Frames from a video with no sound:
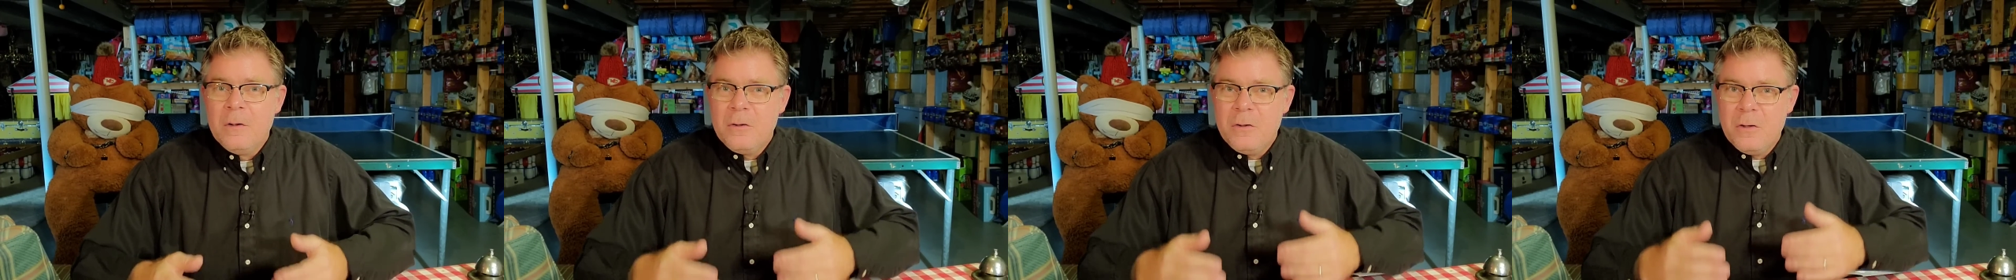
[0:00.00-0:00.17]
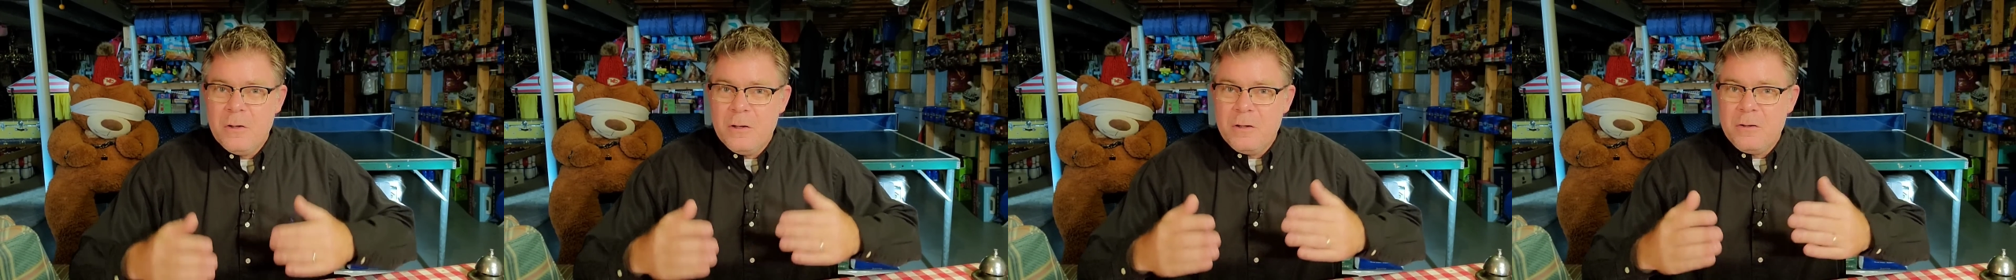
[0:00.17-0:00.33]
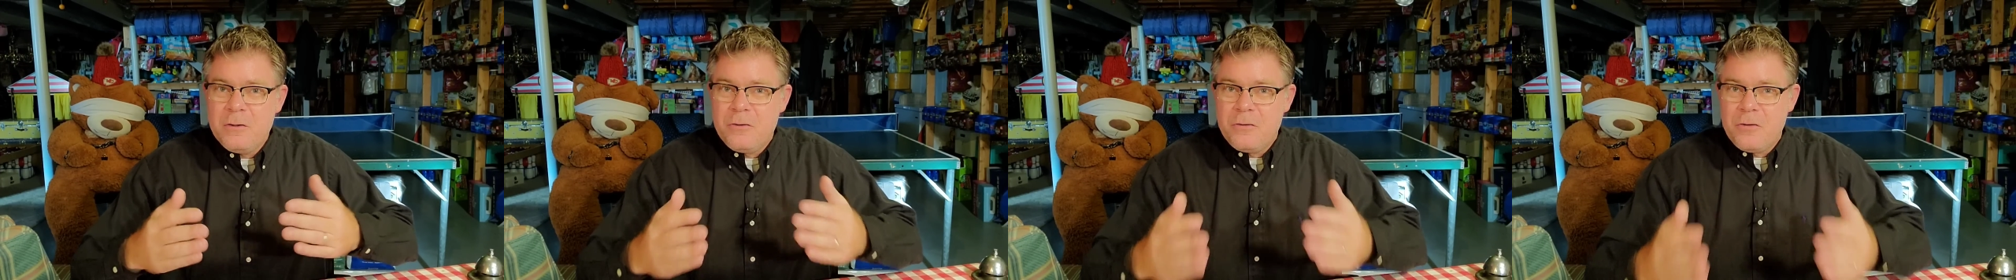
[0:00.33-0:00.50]

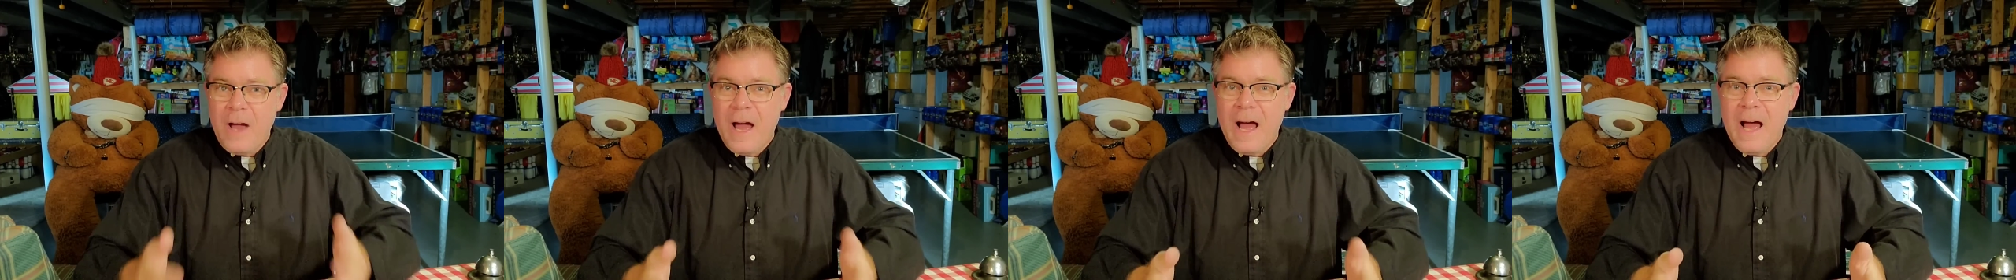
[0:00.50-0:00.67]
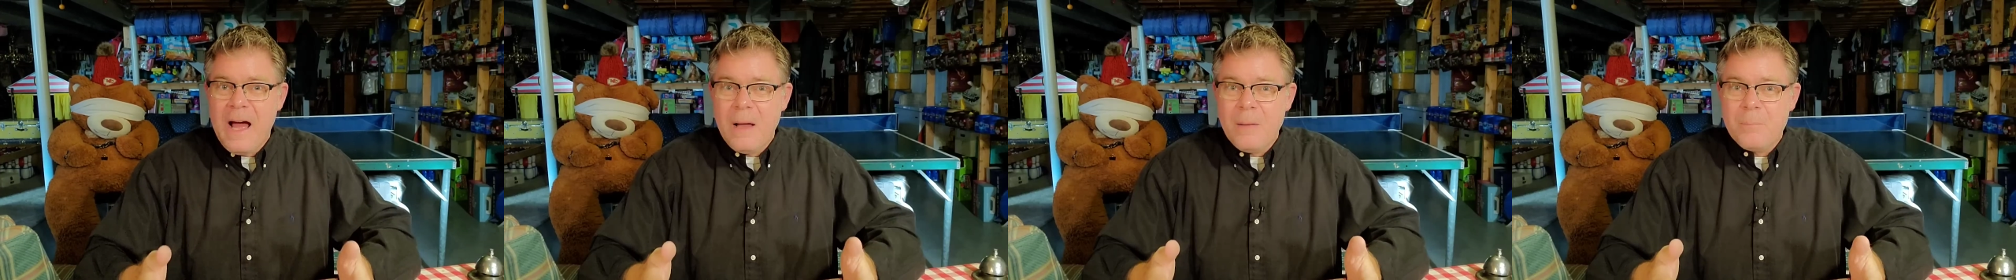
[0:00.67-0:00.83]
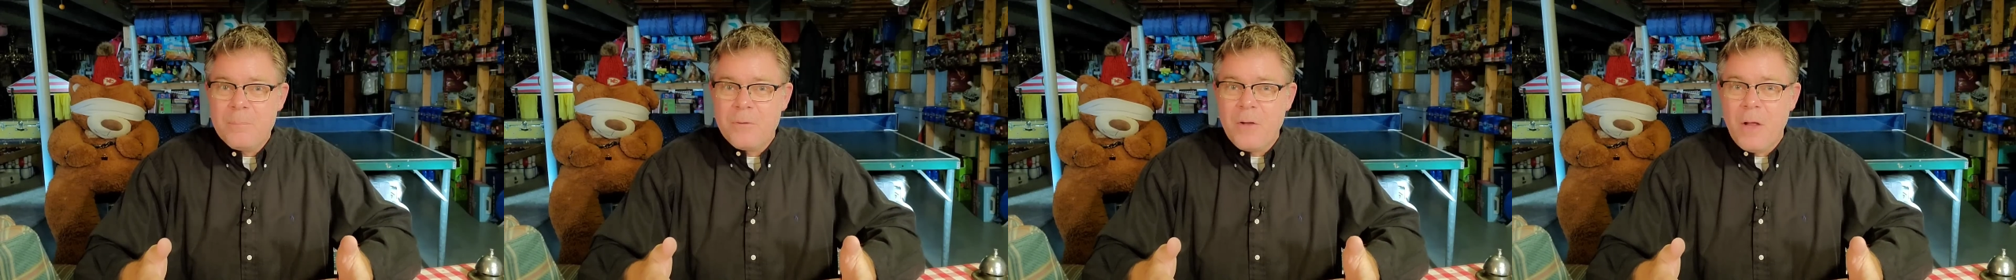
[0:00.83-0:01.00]
good
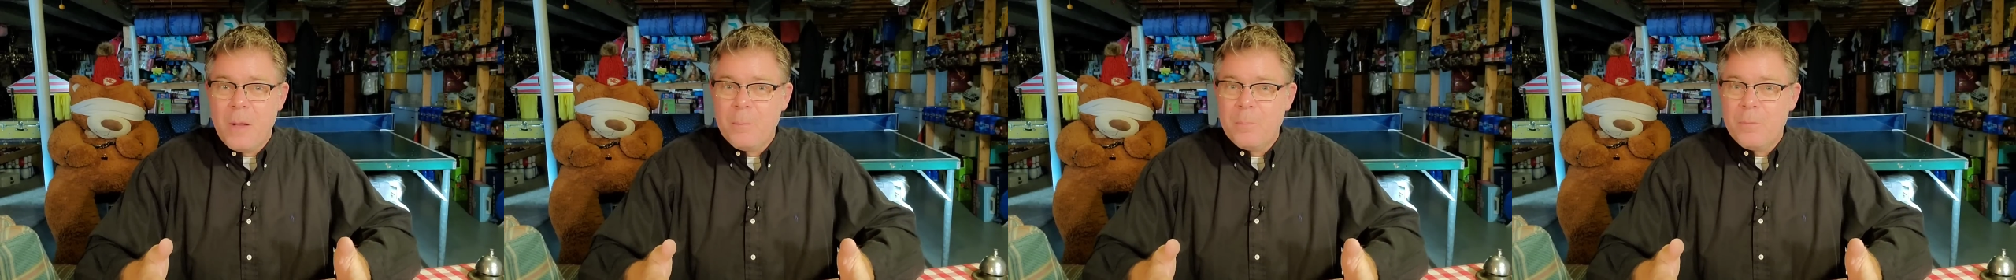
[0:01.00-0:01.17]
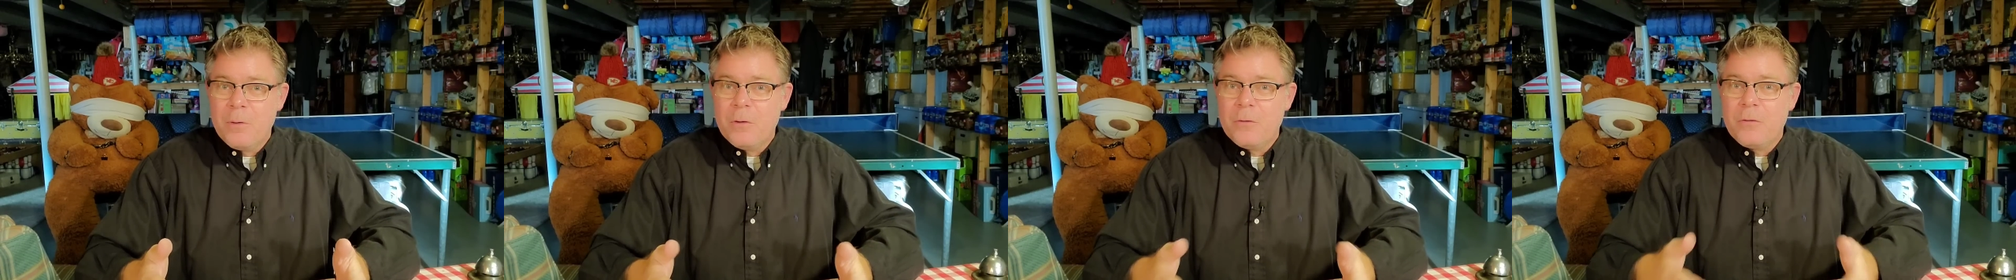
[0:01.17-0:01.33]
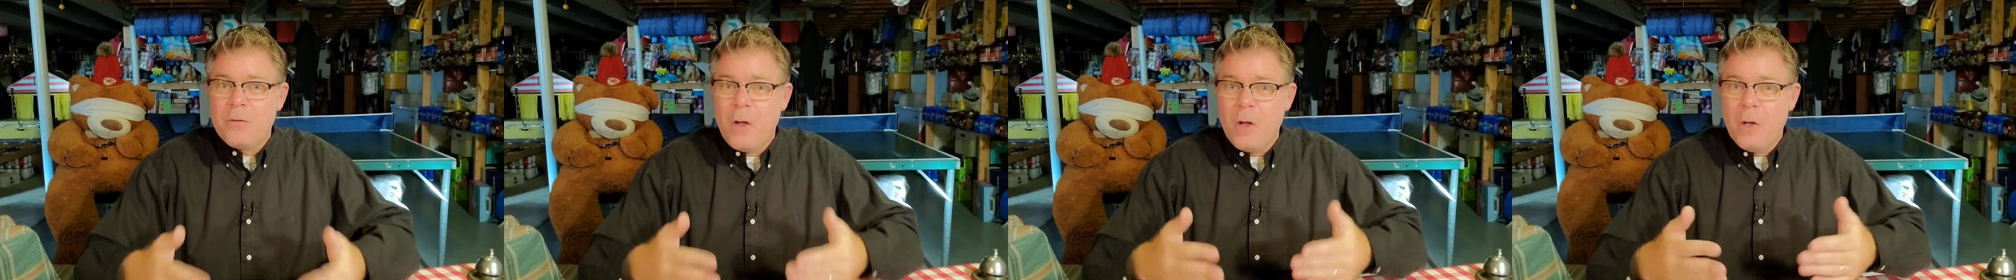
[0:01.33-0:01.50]
job
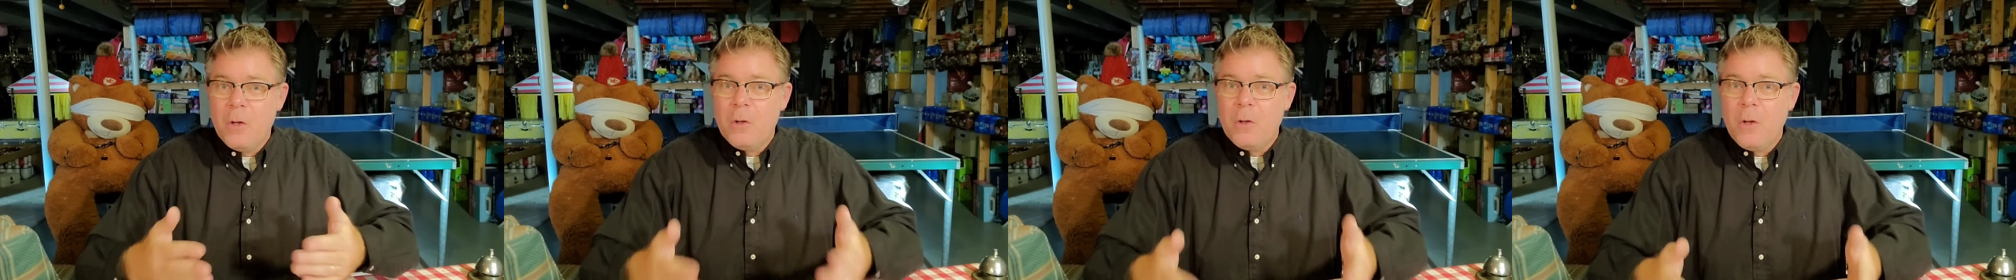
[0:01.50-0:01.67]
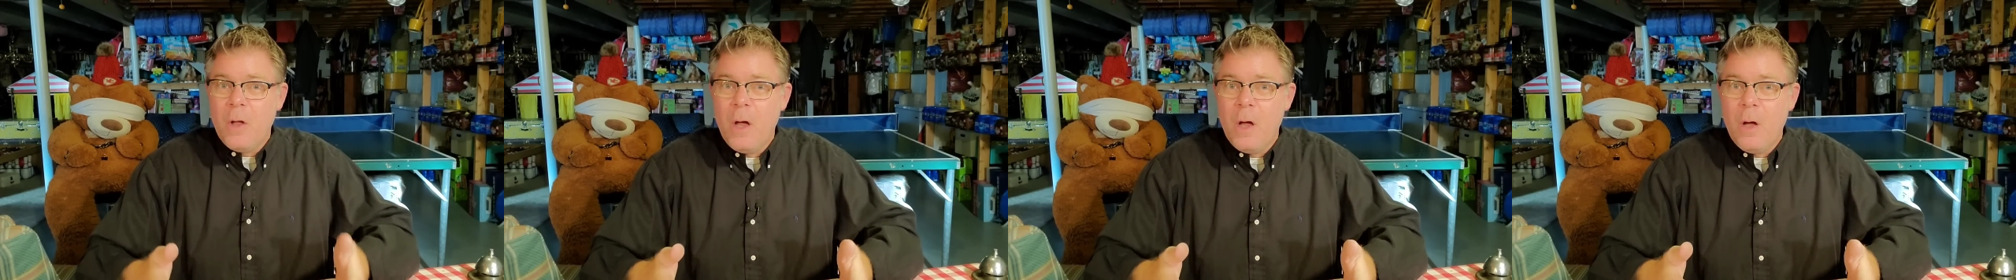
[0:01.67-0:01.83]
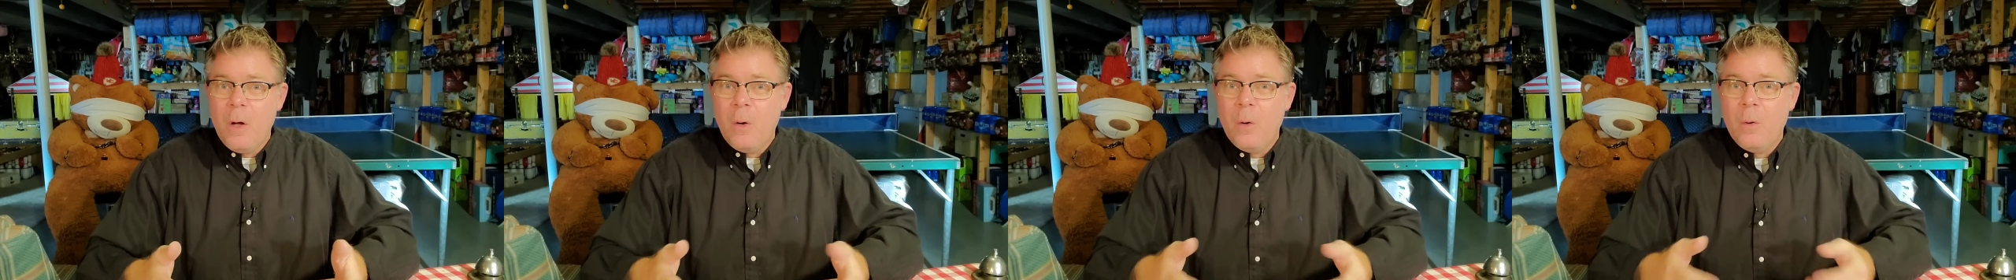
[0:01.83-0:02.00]
numbers
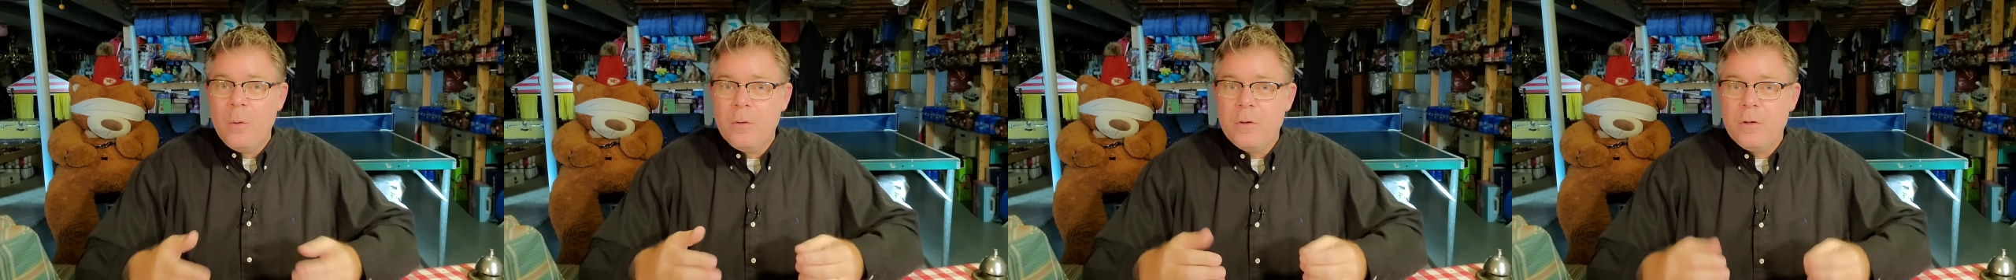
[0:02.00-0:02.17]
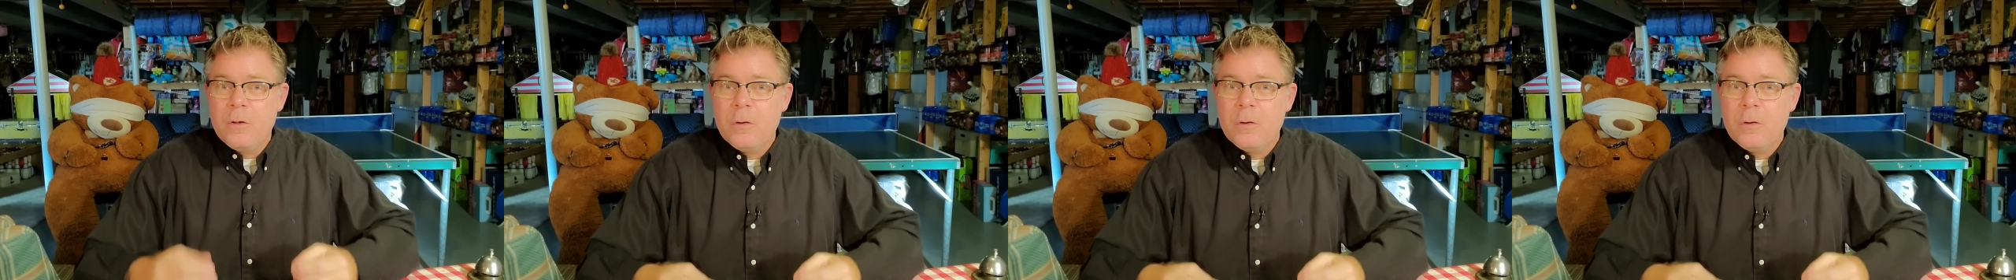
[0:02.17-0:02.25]
alone